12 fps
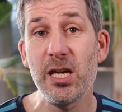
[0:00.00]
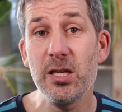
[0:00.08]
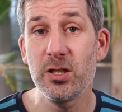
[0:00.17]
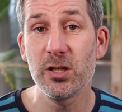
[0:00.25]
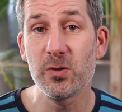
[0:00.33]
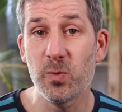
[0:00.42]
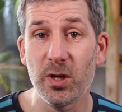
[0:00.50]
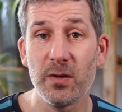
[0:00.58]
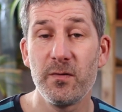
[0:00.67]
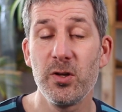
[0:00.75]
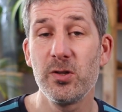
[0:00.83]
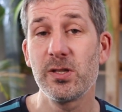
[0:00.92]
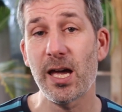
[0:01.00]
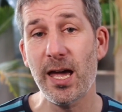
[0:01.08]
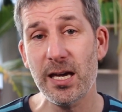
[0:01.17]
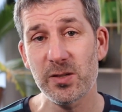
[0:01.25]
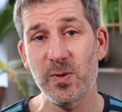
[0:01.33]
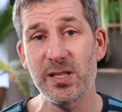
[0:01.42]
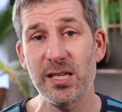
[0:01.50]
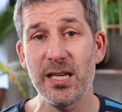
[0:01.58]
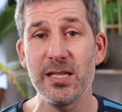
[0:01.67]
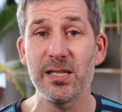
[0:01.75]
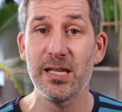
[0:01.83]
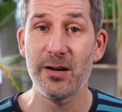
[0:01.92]
teachers will have used their
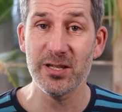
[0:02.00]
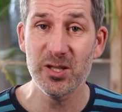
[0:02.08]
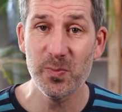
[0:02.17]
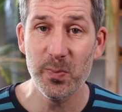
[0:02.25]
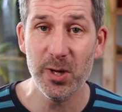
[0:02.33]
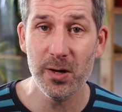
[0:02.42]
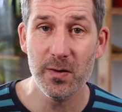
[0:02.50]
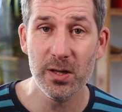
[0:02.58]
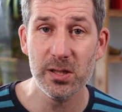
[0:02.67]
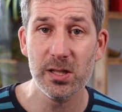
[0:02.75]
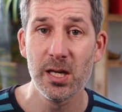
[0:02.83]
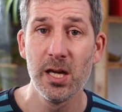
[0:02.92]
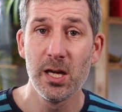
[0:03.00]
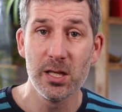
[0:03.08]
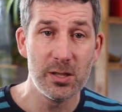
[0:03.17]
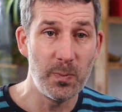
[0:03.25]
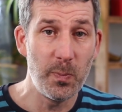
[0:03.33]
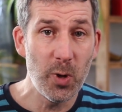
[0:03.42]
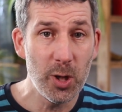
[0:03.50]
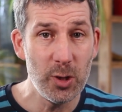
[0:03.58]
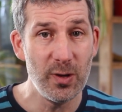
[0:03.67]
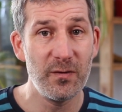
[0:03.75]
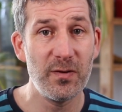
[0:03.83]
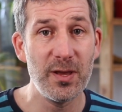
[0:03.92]
expertise and their experience to put
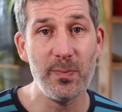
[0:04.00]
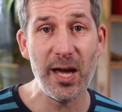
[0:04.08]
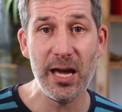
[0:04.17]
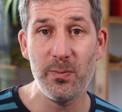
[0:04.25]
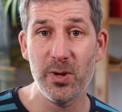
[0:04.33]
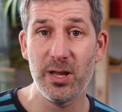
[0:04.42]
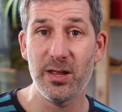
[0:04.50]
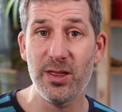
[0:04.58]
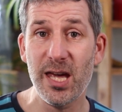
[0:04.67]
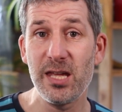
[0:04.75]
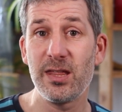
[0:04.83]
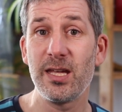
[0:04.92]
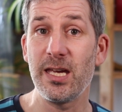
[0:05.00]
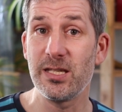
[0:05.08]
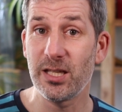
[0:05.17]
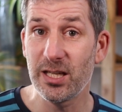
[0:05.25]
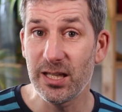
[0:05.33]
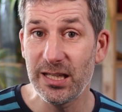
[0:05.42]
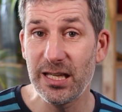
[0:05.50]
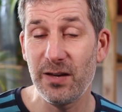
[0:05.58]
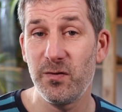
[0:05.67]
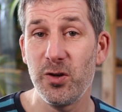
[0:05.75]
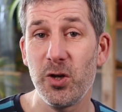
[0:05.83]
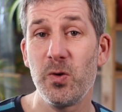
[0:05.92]
you in for the paper that they think is going to
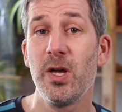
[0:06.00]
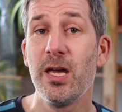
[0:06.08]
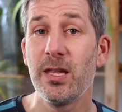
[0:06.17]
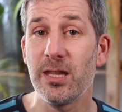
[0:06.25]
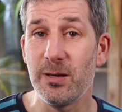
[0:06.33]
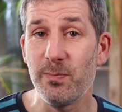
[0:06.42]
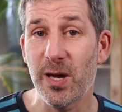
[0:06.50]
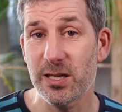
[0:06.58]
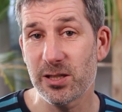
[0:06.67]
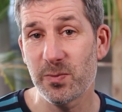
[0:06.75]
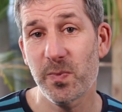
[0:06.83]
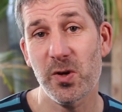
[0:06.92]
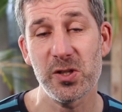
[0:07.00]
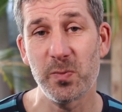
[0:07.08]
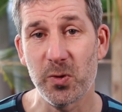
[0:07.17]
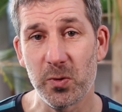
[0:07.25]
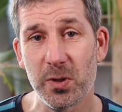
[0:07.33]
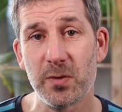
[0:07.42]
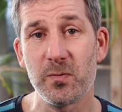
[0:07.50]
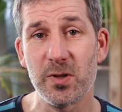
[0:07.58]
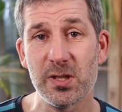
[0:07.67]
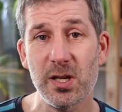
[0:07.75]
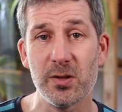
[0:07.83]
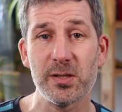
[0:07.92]
give you the best possible
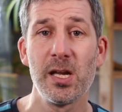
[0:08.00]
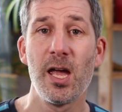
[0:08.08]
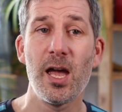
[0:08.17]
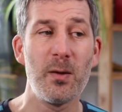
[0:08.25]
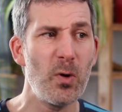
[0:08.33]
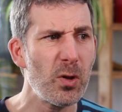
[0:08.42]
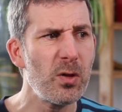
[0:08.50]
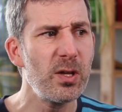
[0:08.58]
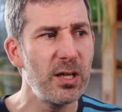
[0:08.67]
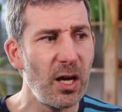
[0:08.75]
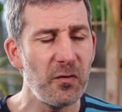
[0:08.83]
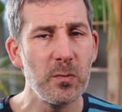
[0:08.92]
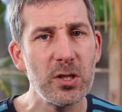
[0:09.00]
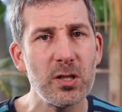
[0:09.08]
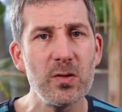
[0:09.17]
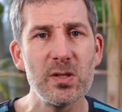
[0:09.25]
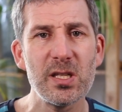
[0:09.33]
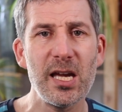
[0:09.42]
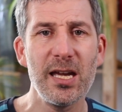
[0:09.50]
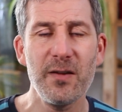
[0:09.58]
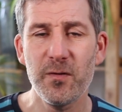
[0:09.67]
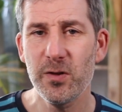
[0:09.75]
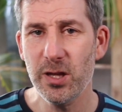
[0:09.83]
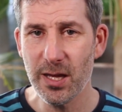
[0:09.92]
results. Although the government do say,
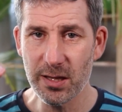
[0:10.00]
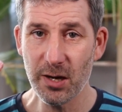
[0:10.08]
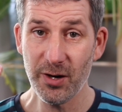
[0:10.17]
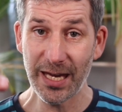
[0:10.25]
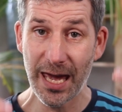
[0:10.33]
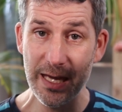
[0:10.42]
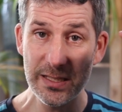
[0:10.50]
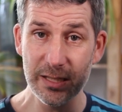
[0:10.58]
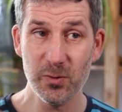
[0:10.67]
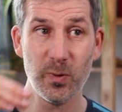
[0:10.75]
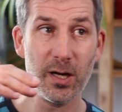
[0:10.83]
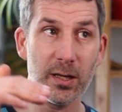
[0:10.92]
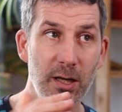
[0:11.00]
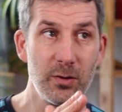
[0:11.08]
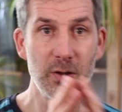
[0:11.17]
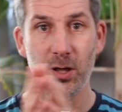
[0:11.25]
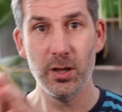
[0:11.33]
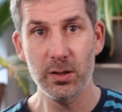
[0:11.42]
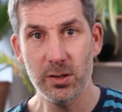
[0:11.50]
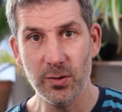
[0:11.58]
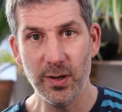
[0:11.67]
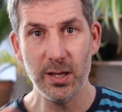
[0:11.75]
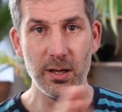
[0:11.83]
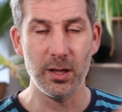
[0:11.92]
if there are cases where, you know, you could
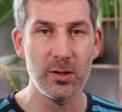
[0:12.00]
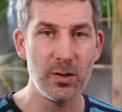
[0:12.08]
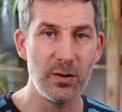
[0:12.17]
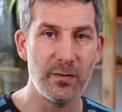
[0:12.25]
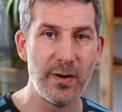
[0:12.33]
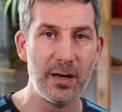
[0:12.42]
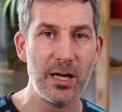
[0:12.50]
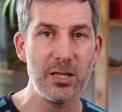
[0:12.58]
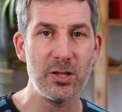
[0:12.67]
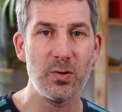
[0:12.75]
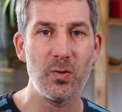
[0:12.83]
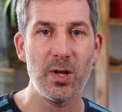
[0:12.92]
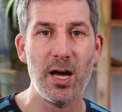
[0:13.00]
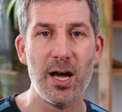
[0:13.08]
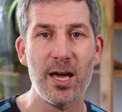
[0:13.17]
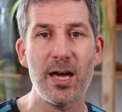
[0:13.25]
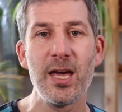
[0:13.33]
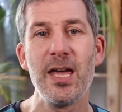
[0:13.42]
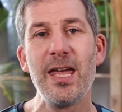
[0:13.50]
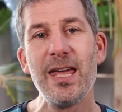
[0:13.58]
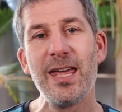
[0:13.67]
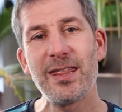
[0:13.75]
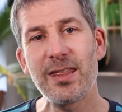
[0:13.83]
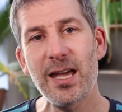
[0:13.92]
do either, you could do the foundation or the higher.
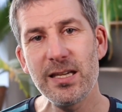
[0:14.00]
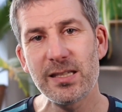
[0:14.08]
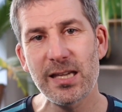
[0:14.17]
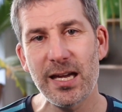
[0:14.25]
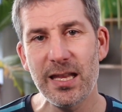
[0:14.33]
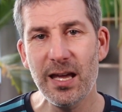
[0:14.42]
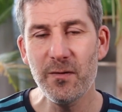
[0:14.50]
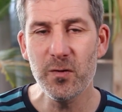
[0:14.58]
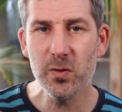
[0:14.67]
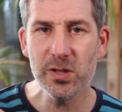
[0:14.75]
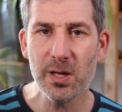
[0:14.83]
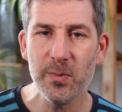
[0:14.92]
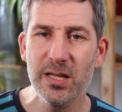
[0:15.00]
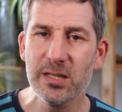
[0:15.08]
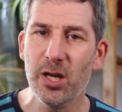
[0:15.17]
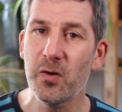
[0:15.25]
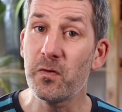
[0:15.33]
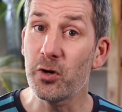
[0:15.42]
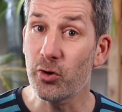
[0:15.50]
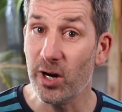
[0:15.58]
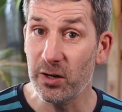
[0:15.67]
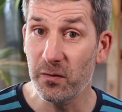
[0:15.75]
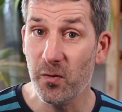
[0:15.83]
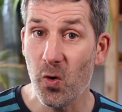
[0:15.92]
They say that if you're somebody that's going for a
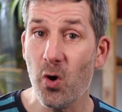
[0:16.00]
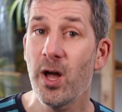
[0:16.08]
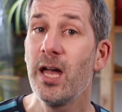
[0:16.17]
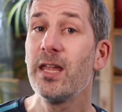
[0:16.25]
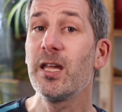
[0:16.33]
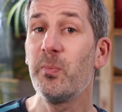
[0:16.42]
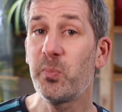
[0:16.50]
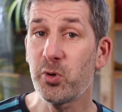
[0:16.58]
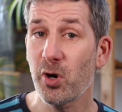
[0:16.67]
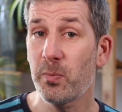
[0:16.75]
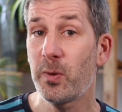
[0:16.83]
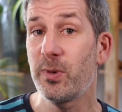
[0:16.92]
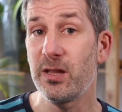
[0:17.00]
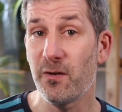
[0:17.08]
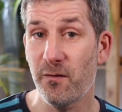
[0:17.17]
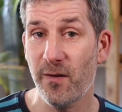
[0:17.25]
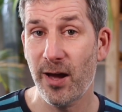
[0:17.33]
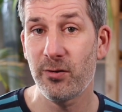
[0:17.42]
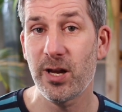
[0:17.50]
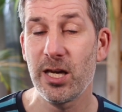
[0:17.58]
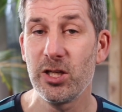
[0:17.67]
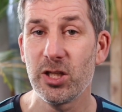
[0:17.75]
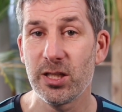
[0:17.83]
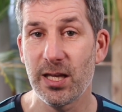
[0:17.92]
grade 4, then probably the
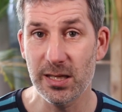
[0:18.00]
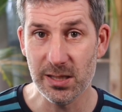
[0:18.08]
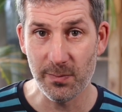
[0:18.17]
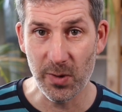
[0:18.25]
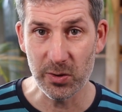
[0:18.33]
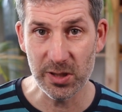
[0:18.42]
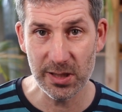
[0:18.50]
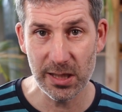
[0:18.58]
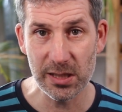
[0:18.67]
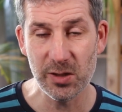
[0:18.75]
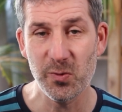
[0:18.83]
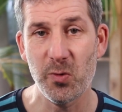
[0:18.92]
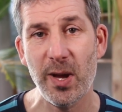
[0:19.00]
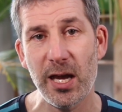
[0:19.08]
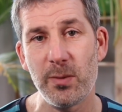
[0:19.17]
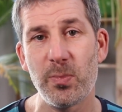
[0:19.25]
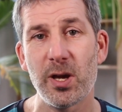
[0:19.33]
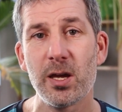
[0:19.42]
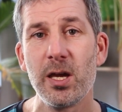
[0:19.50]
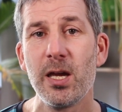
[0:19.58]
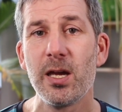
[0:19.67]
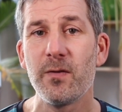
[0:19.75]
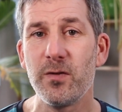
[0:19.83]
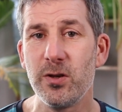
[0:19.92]
foundation is the most sensible paper
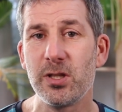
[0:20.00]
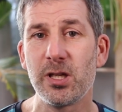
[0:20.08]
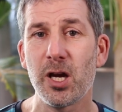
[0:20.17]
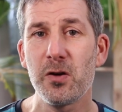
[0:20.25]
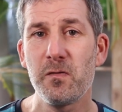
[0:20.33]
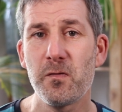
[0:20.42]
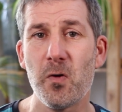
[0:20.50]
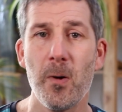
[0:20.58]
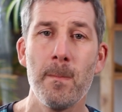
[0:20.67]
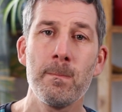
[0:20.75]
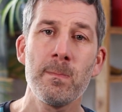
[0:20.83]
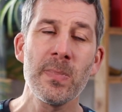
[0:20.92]
for you to go for.